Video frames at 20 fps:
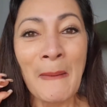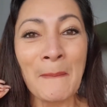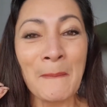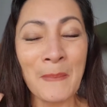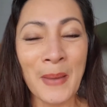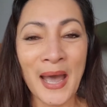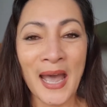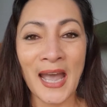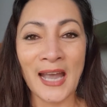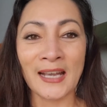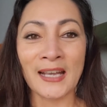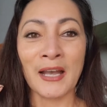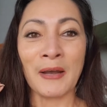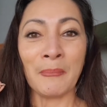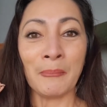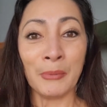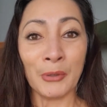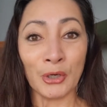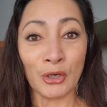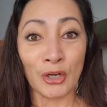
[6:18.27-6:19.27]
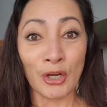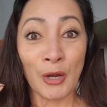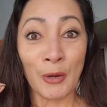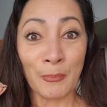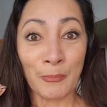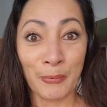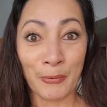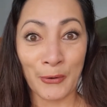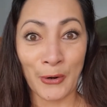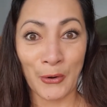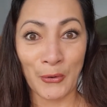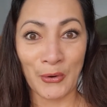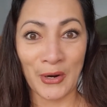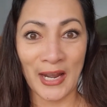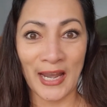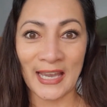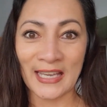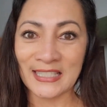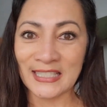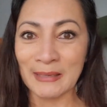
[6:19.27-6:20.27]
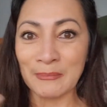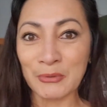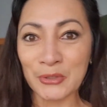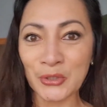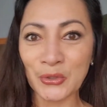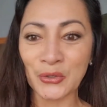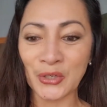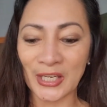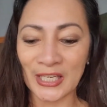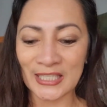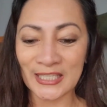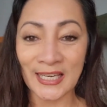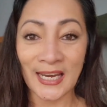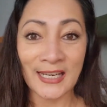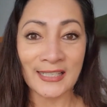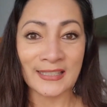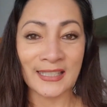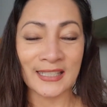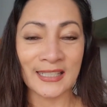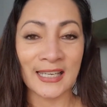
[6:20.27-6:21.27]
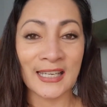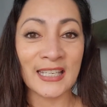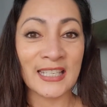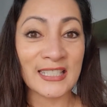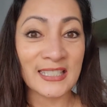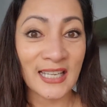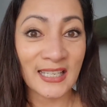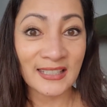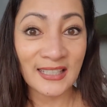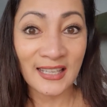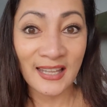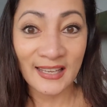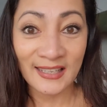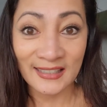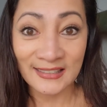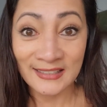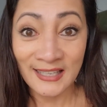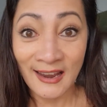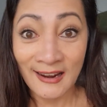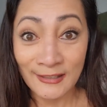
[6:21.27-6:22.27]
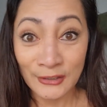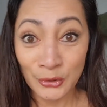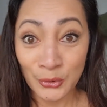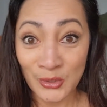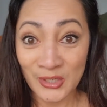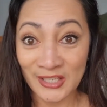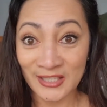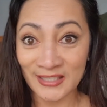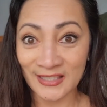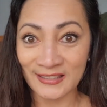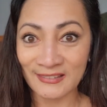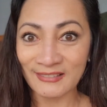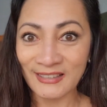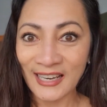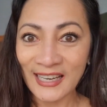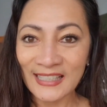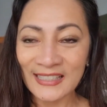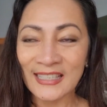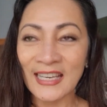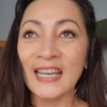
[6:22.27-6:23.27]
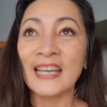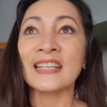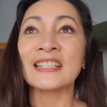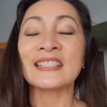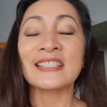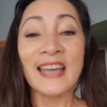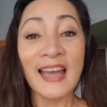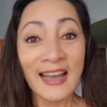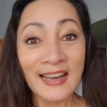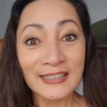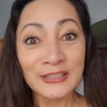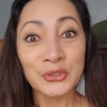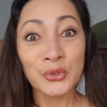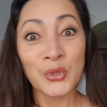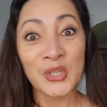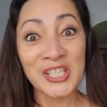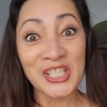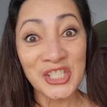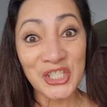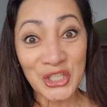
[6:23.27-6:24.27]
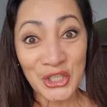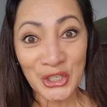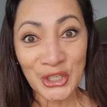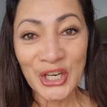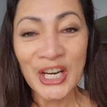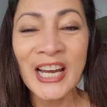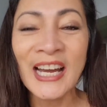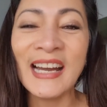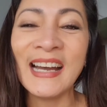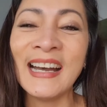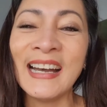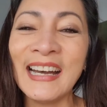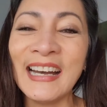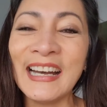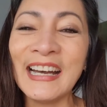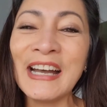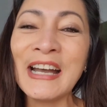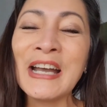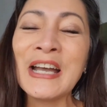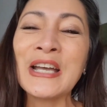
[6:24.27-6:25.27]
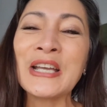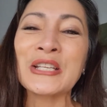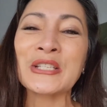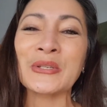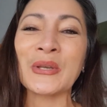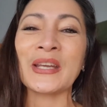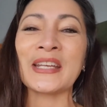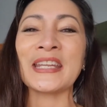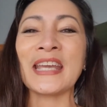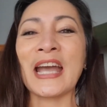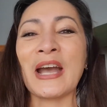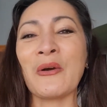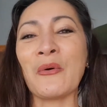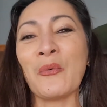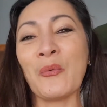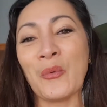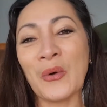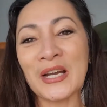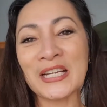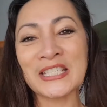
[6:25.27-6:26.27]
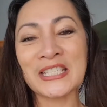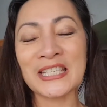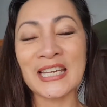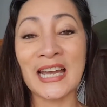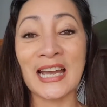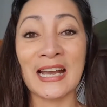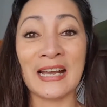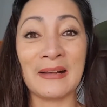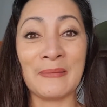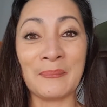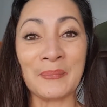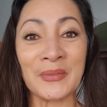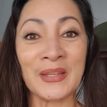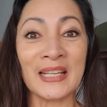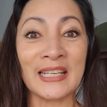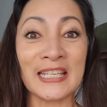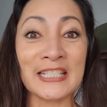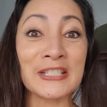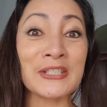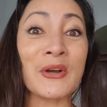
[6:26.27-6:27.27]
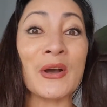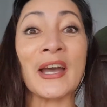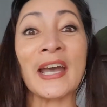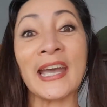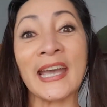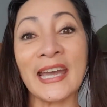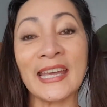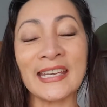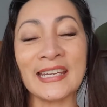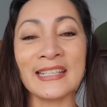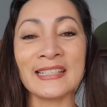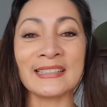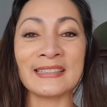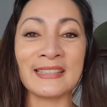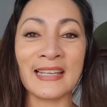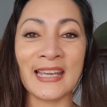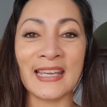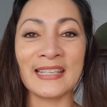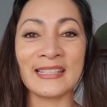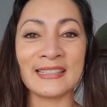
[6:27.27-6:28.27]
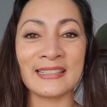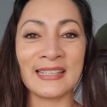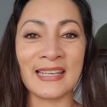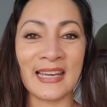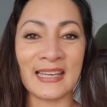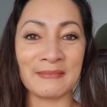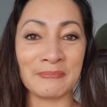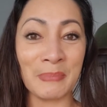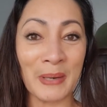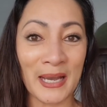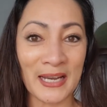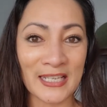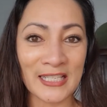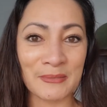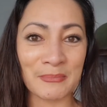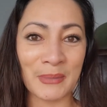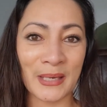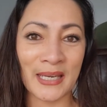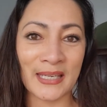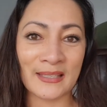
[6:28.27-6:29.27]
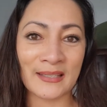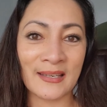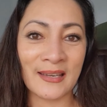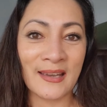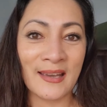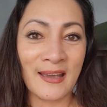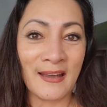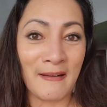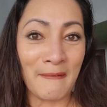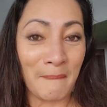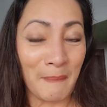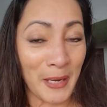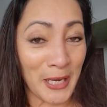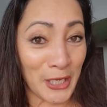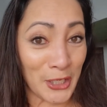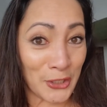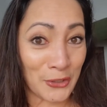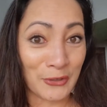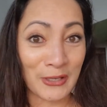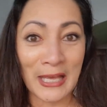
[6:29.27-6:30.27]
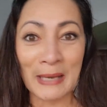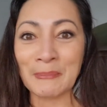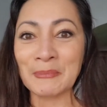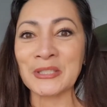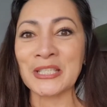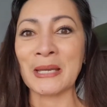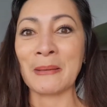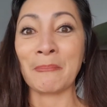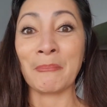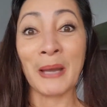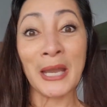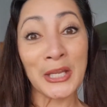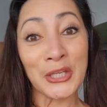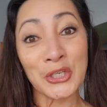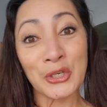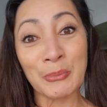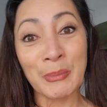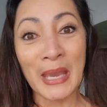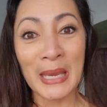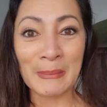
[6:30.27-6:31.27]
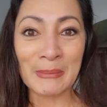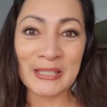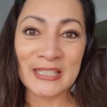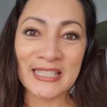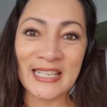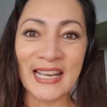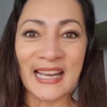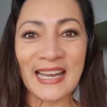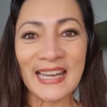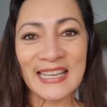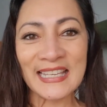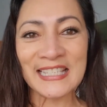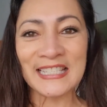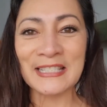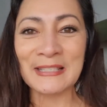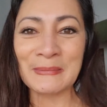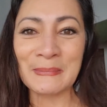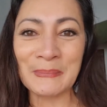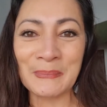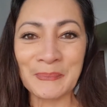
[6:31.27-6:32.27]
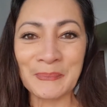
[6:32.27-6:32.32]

MacBook Pro, guys. I'm sorry, it's hard, it's kind of like a tongue twisting, right? Tongue twister. So anyhow, let's go ahead and unbox my new laptop, my new babies, guys.